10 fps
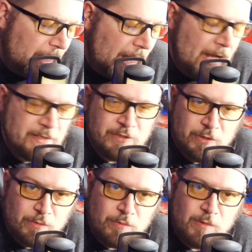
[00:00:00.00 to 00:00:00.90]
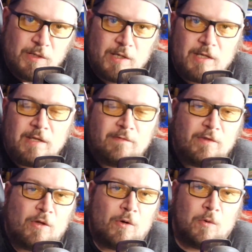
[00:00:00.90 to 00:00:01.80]
I do,
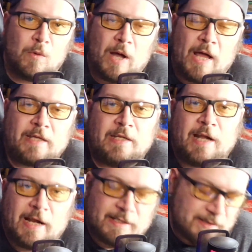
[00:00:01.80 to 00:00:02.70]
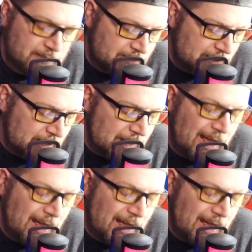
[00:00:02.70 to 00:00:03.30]
even though I can honestly say